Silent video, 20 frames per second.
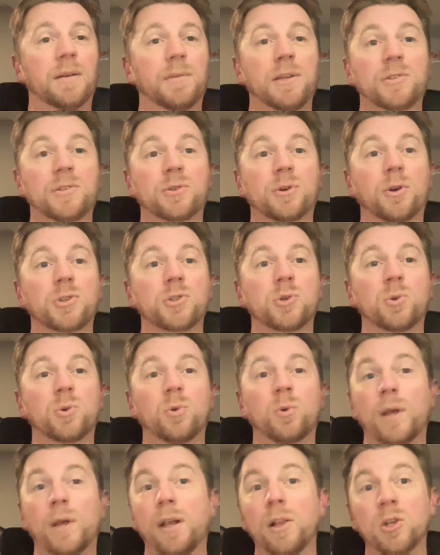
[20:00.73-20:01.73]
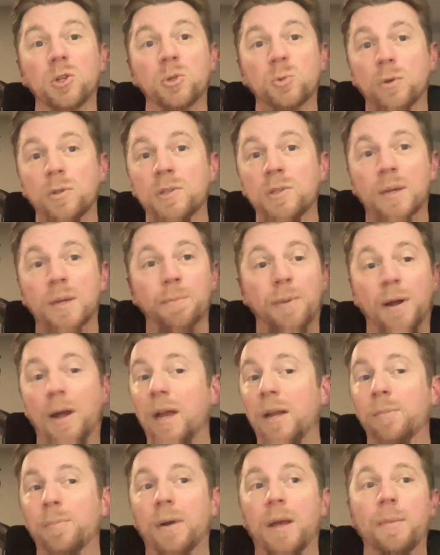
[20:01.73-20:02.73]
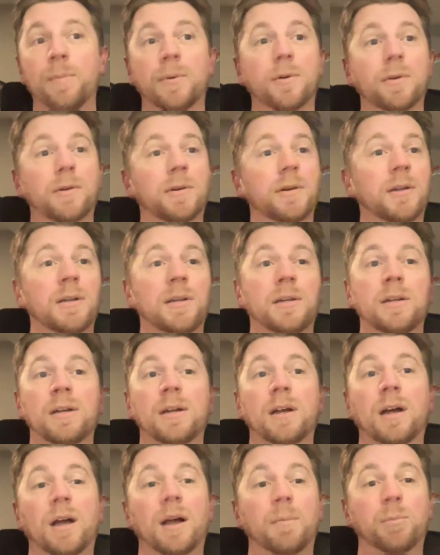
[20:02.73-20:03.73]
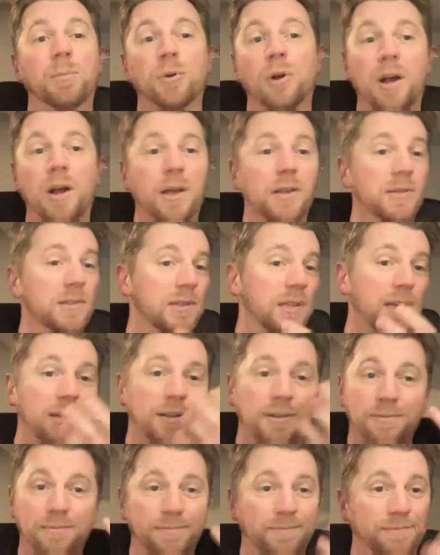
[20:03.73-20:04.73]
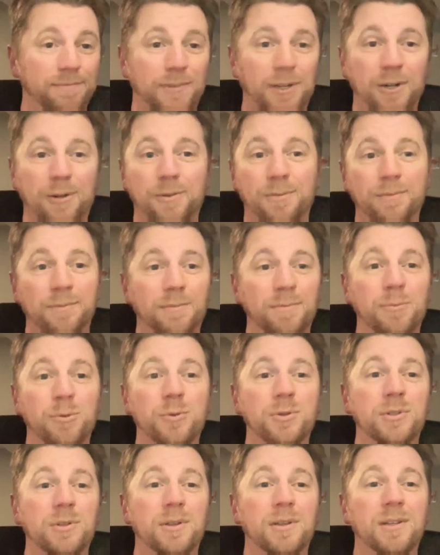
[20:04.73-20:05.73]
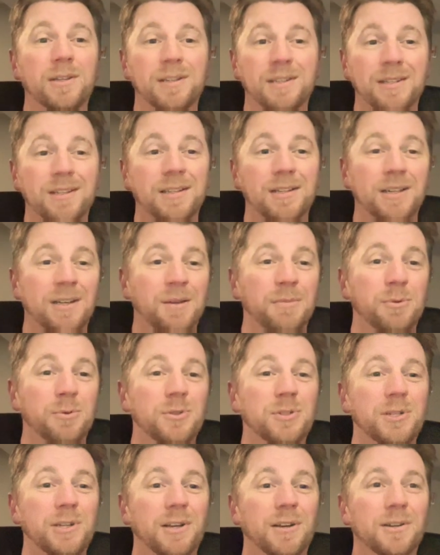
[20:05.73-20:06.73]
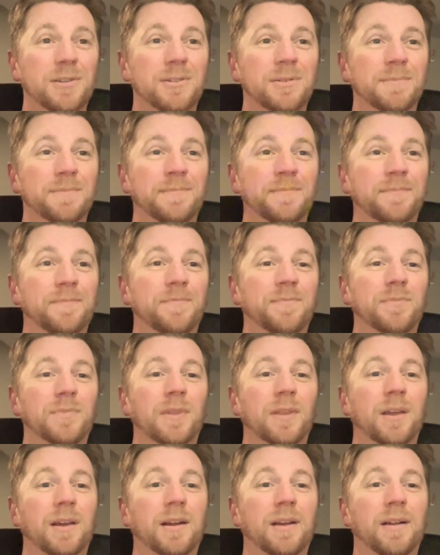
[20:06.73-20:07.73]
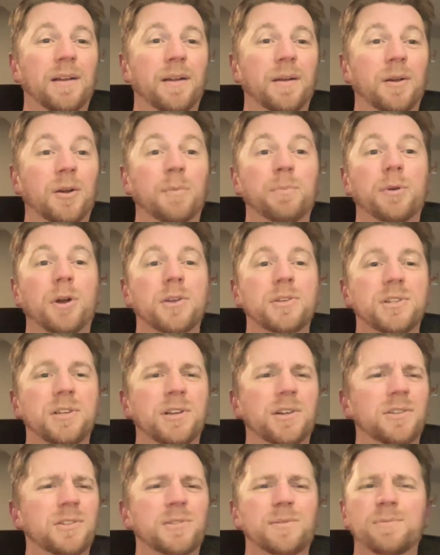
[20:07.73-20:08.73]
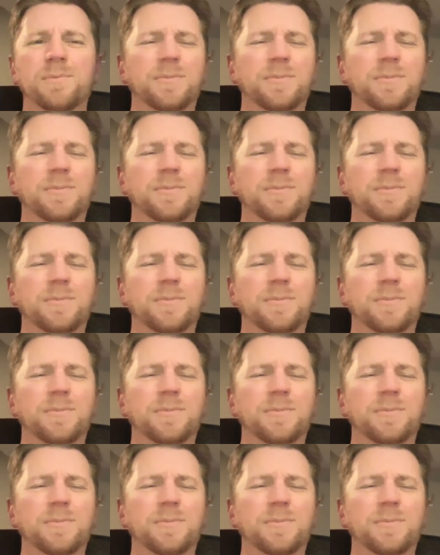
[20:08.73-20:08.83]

these are also English words like Pied Piper, bras like, you know, bustiers, or brasiers.